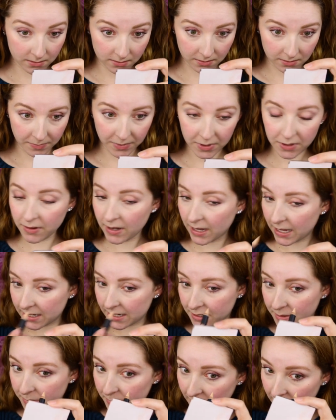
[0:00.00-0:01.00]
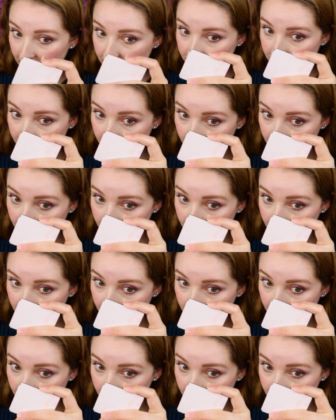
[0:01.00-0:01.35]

Let me go ahead and apply it to the